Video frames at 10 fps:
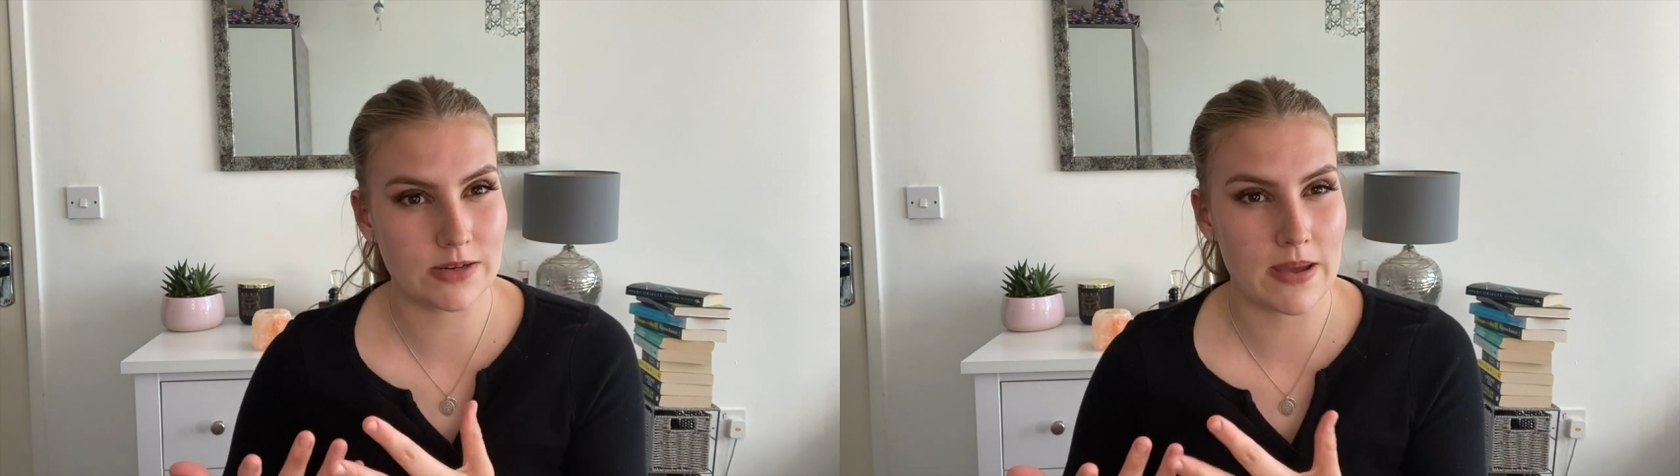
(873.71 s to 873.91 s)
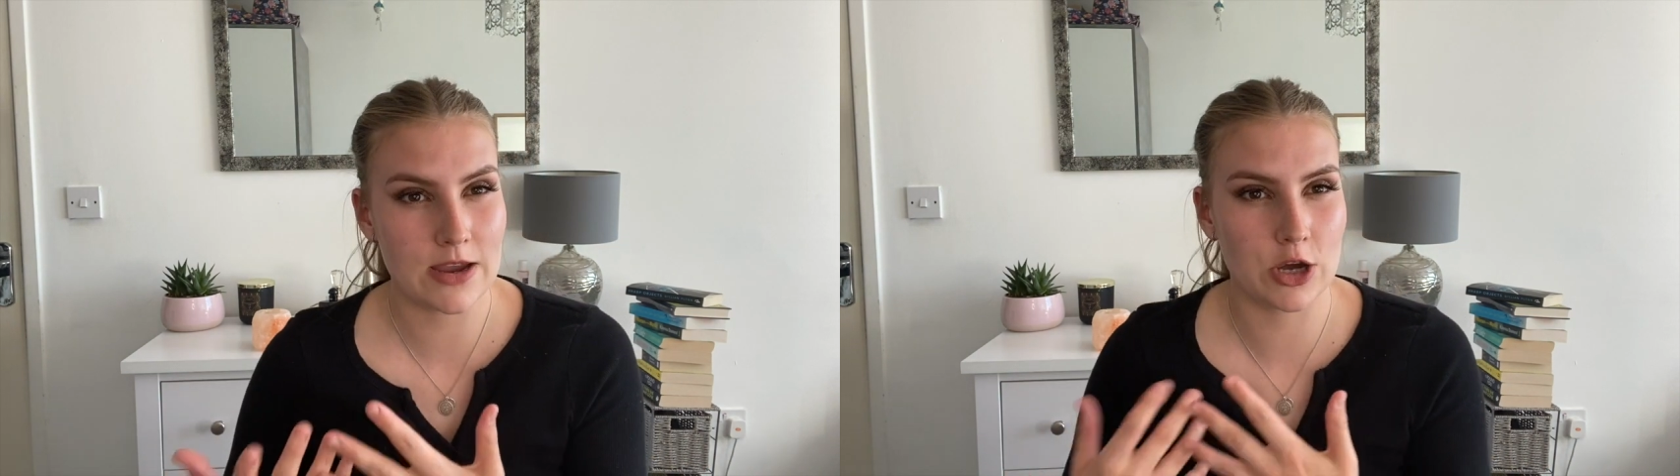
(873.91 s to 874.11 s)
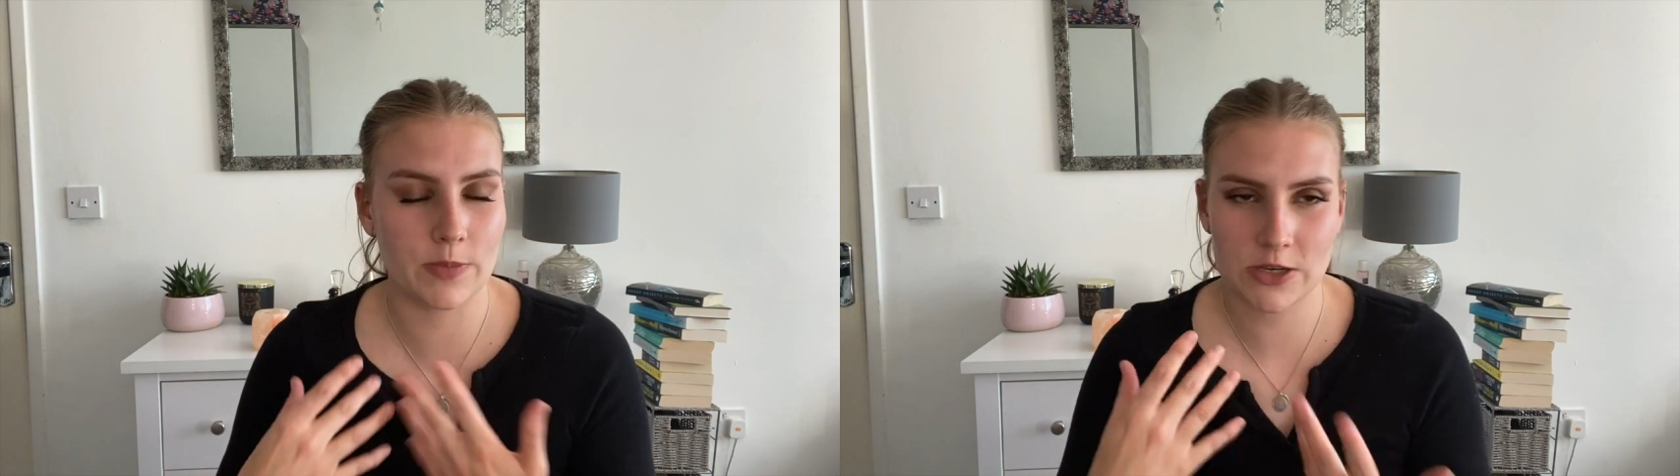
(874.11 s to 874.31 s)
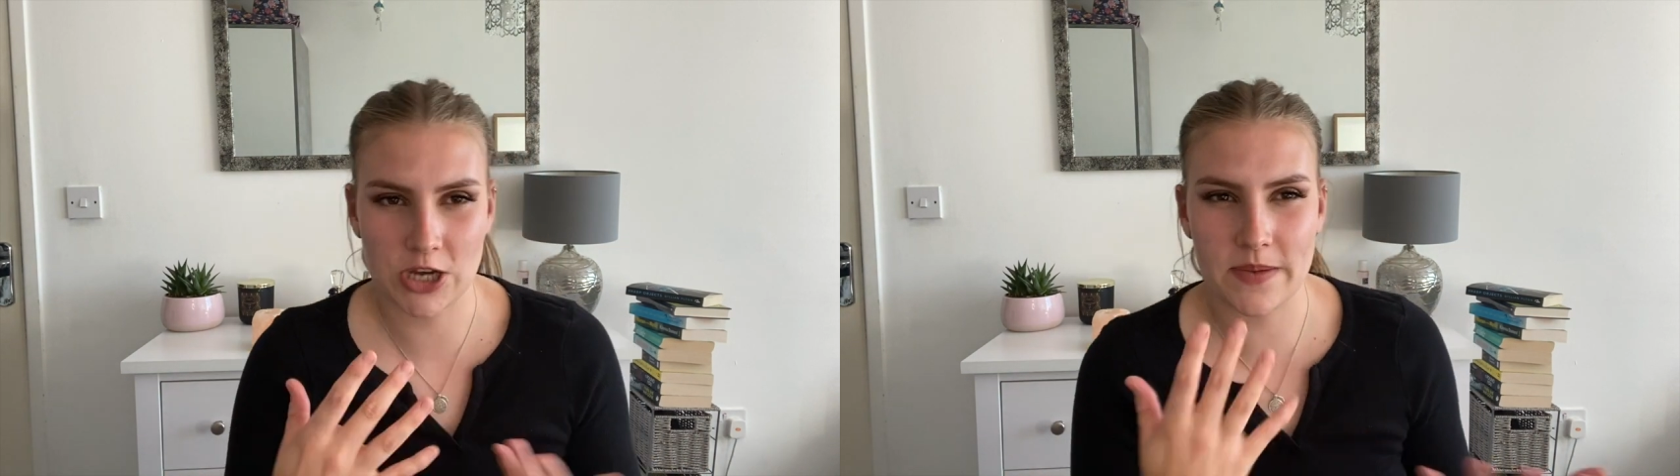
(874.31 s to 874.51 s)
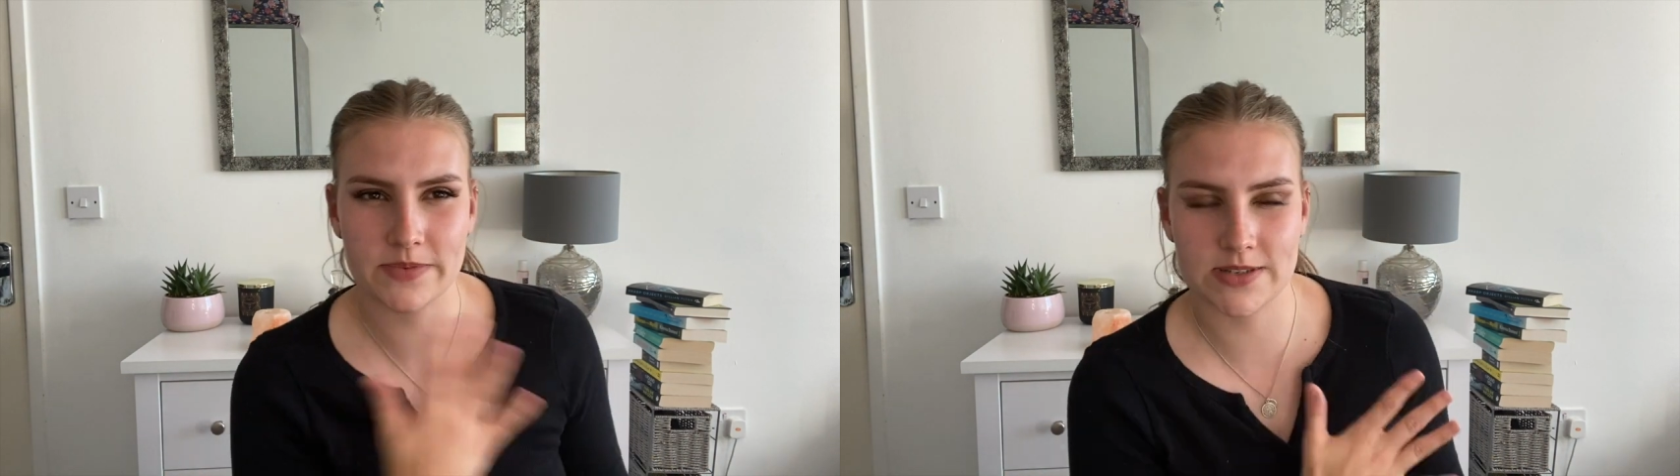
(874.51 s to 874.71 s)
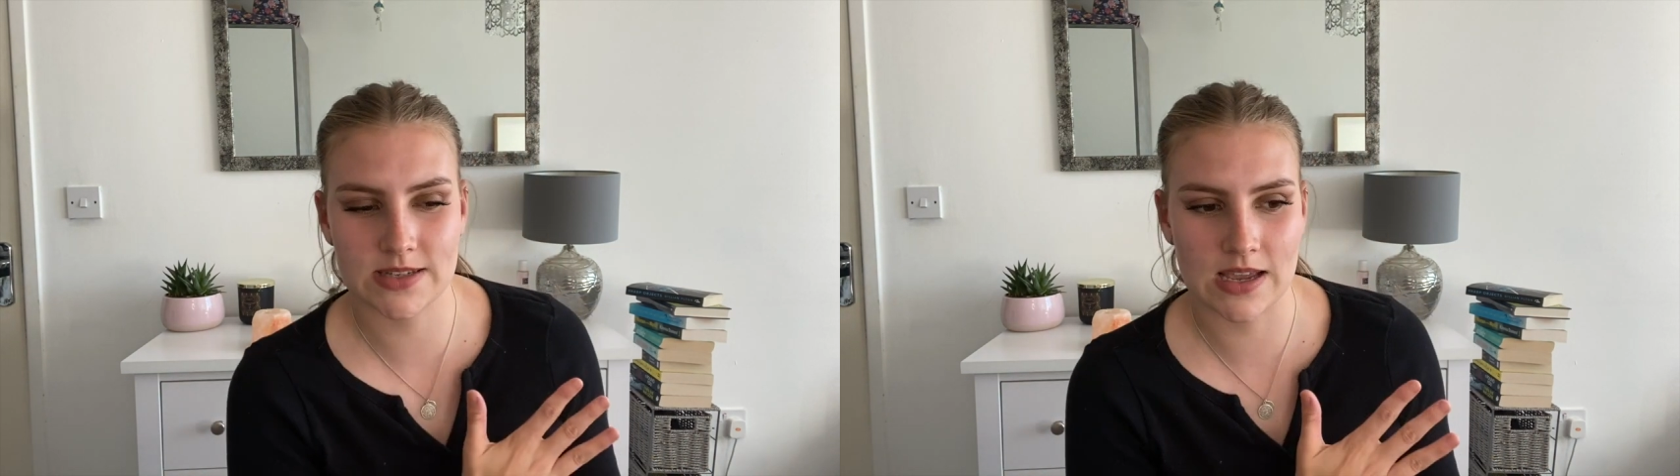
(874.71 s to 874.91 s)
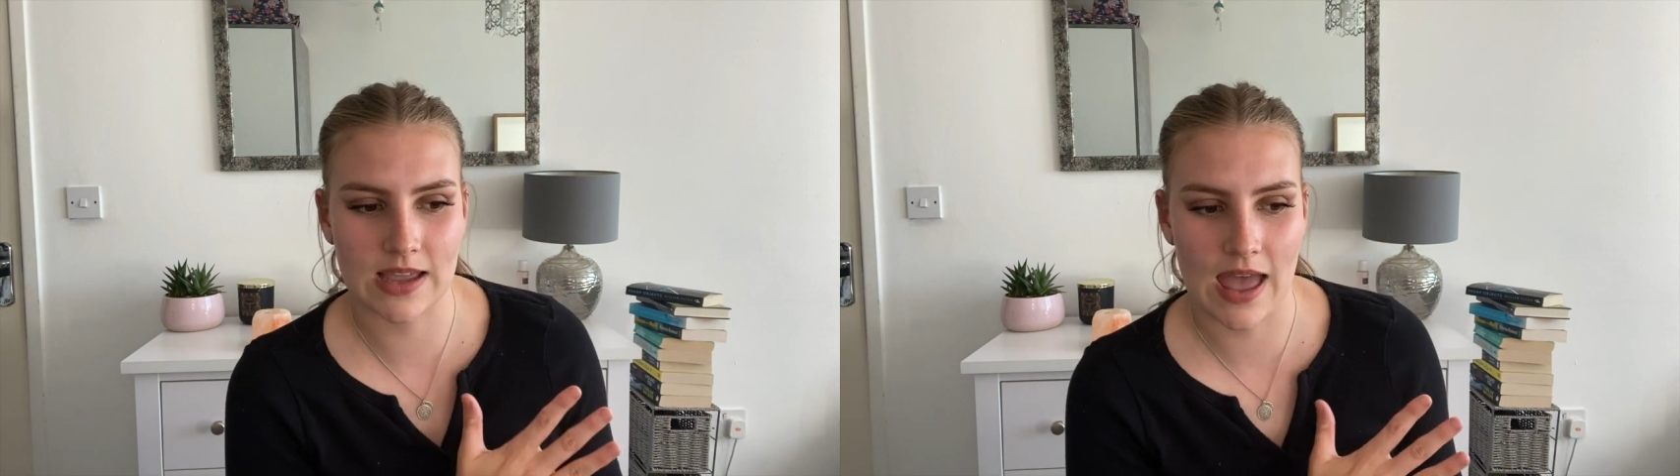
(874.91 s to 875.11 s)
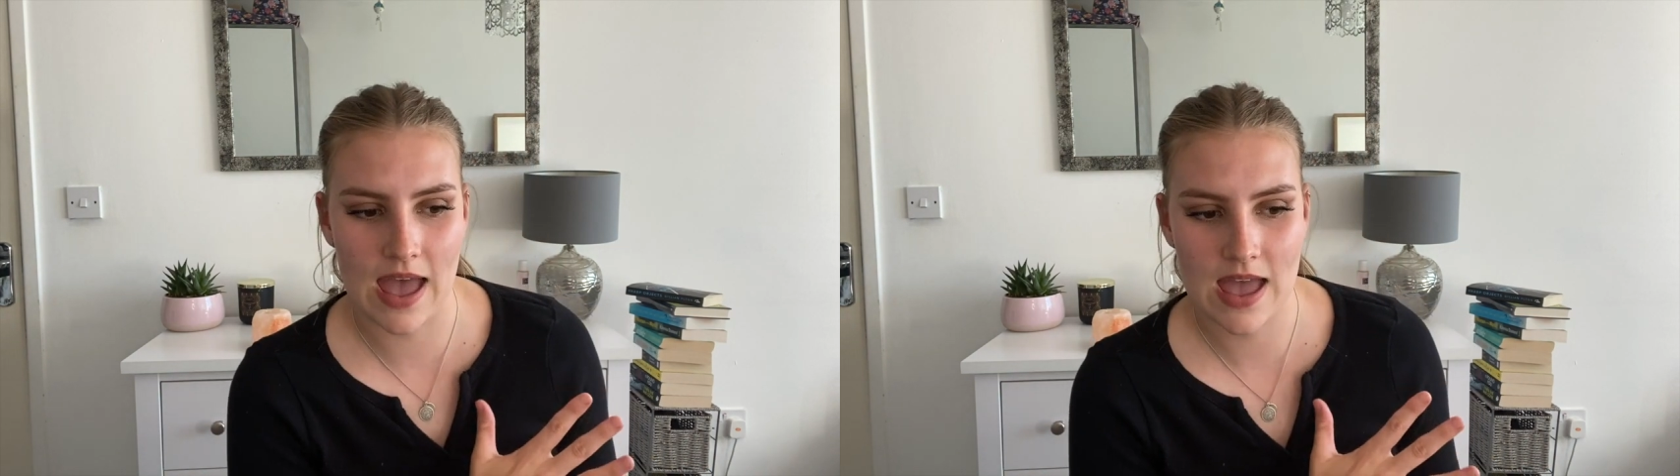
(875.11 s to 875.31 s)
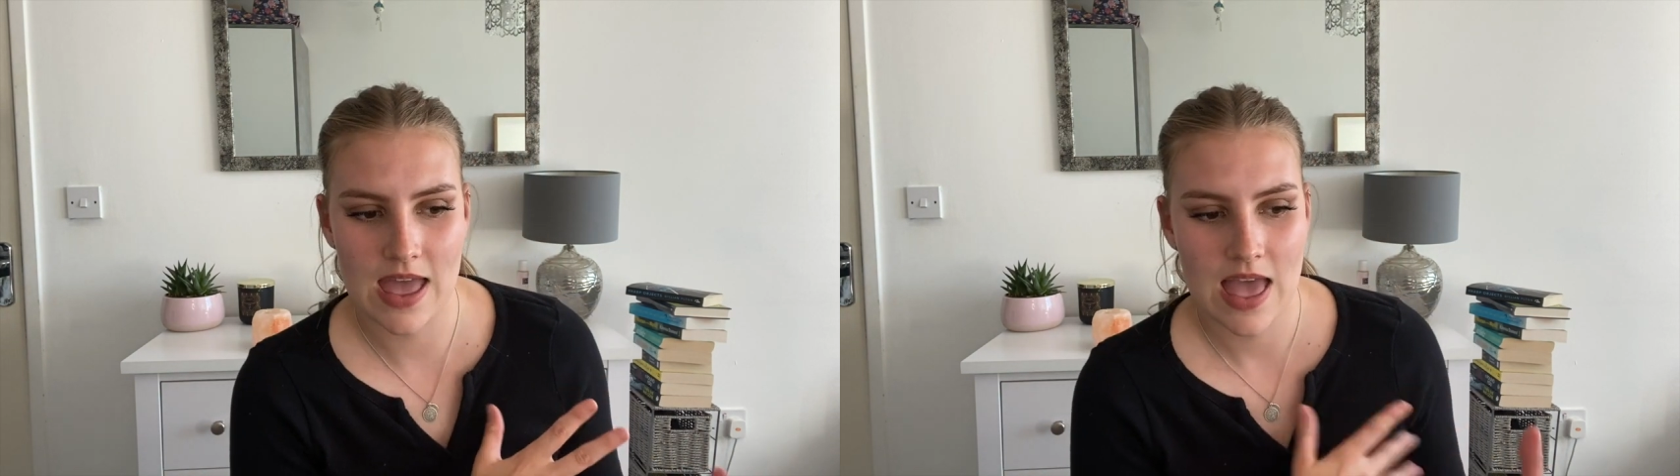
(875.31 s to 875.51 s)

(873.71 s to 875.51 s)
makeup and James is skincare.